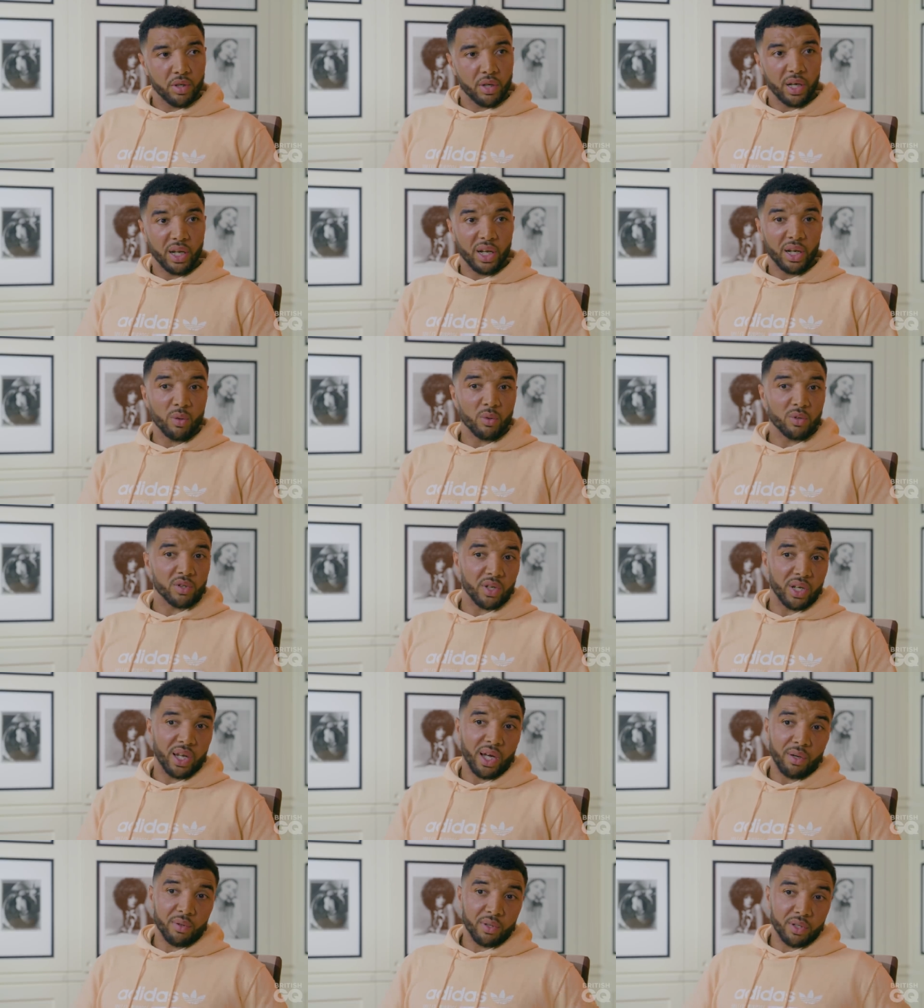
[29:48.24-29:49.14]
And then also
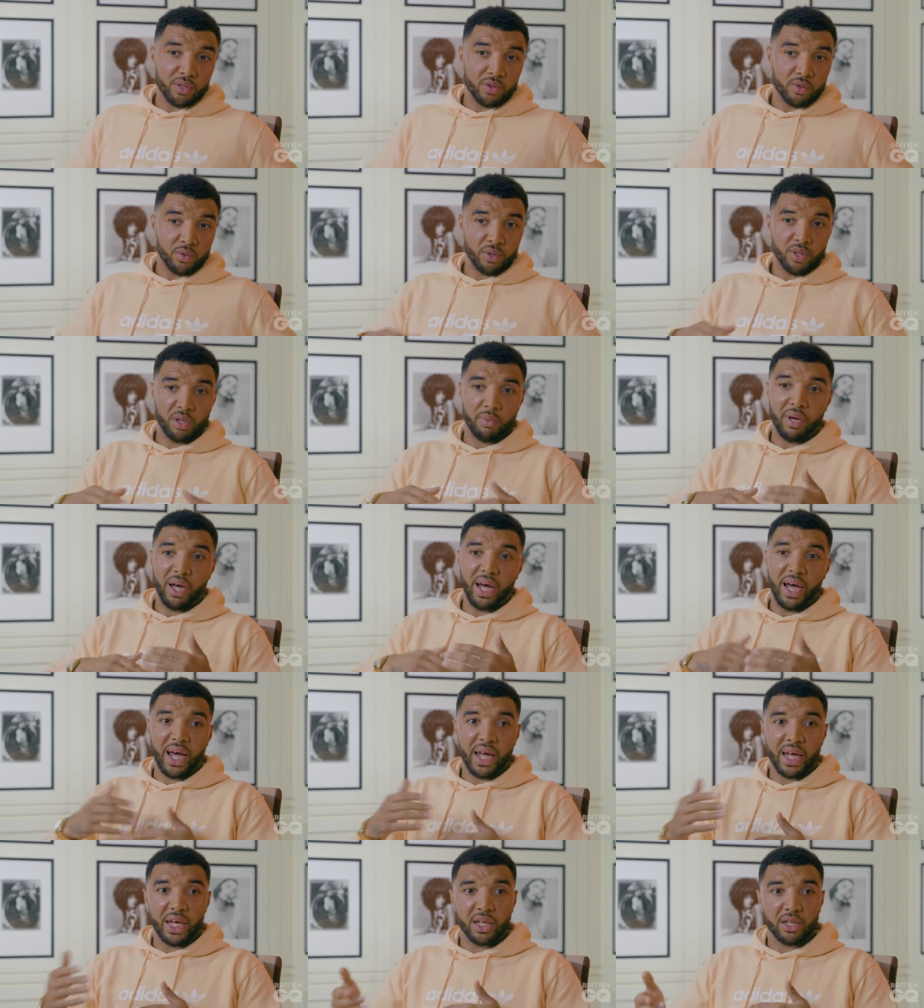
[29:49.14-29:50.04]
now you're talking about
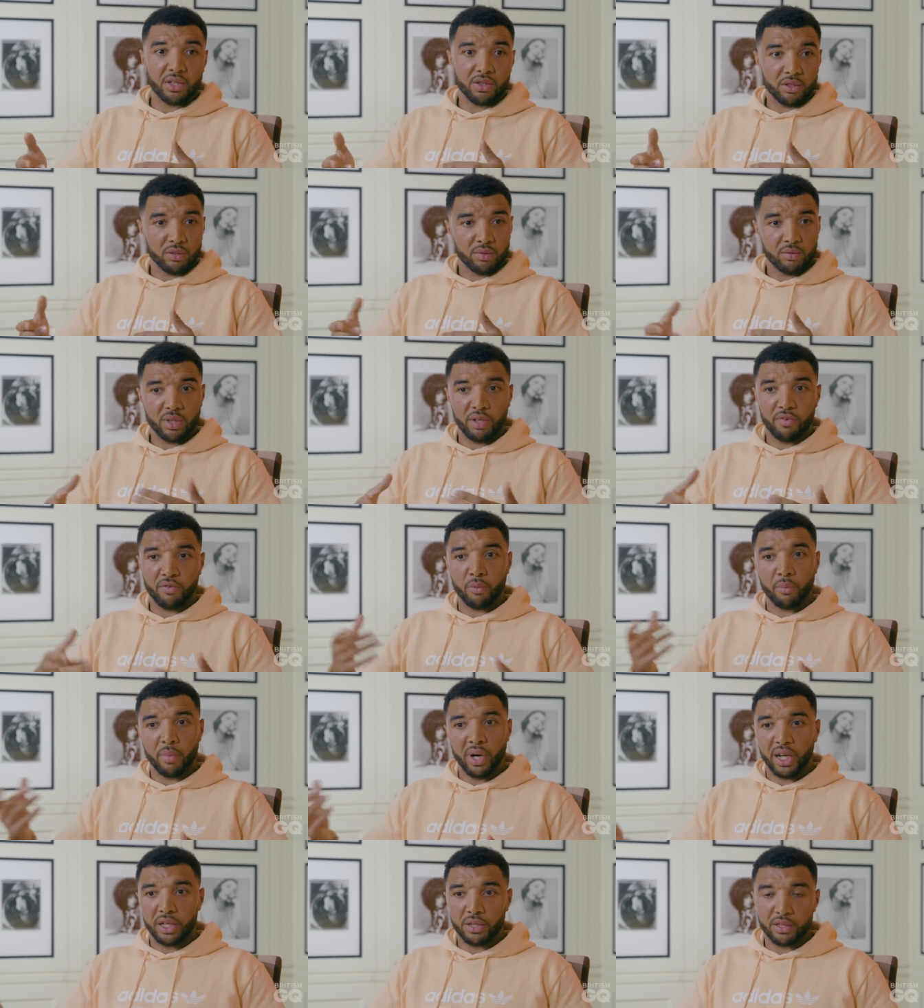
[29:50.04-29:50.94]
age, different
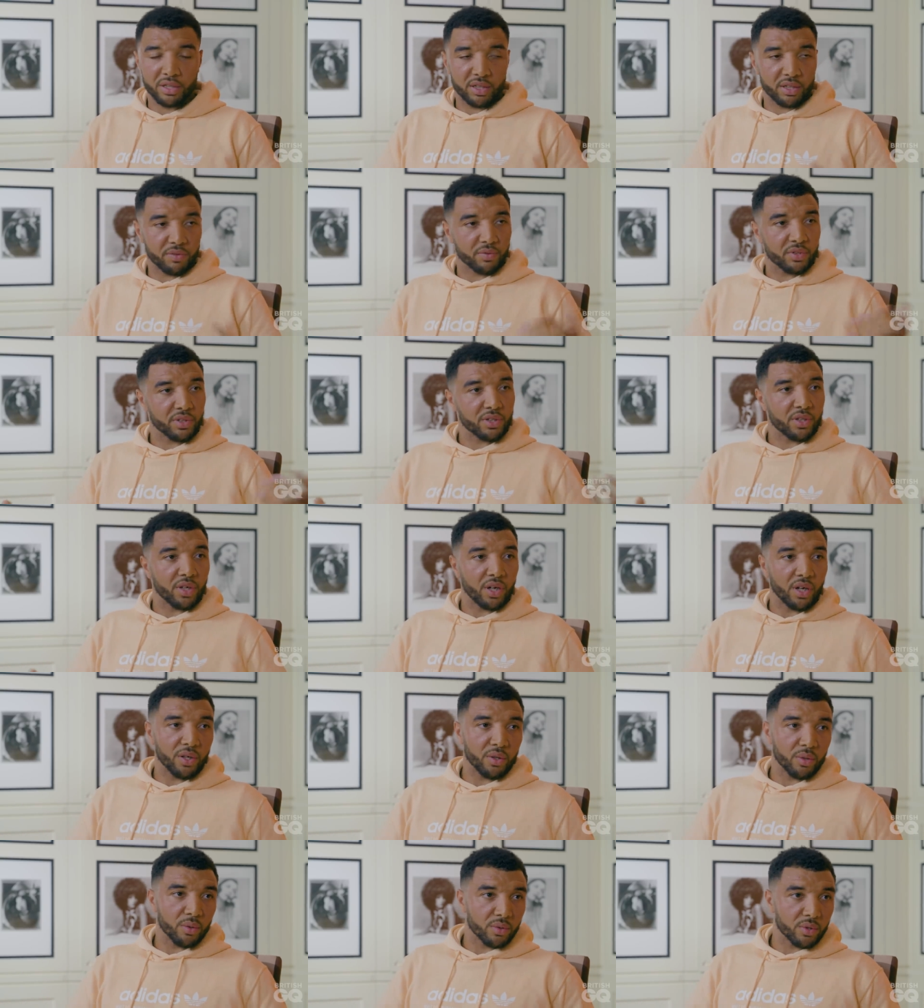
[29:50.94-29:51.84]
managers, different
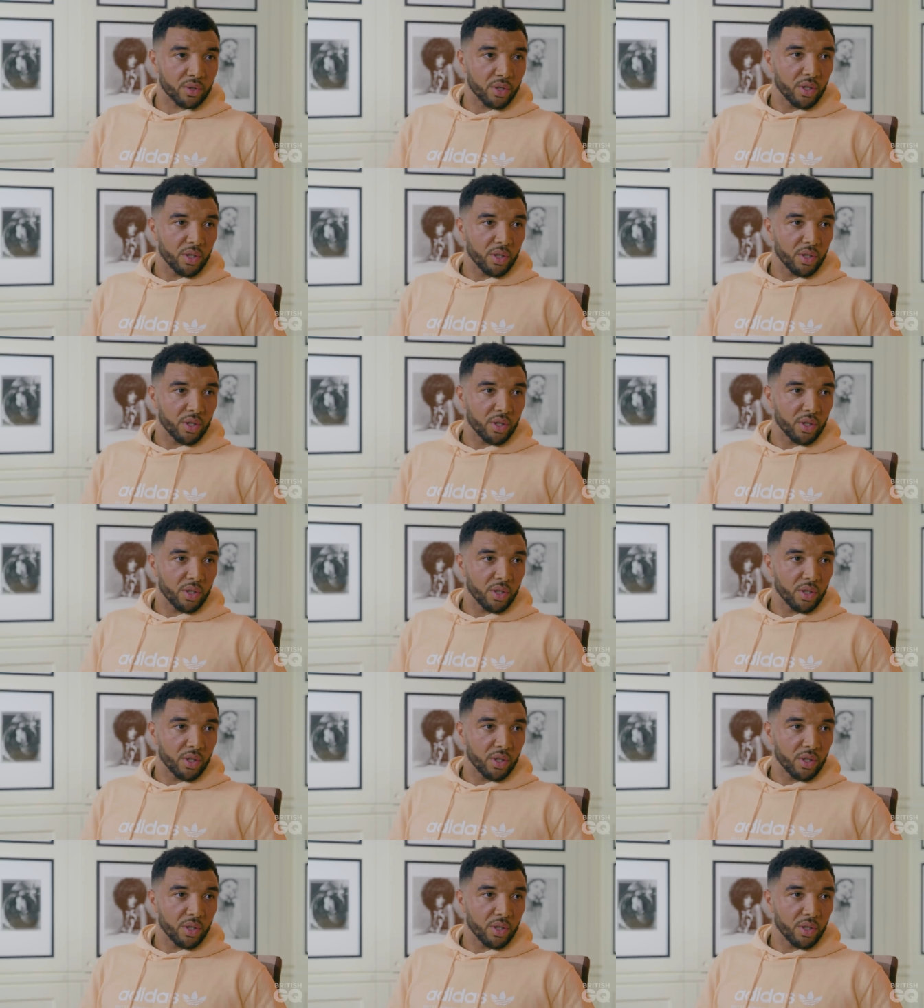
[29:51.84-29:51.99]
styles.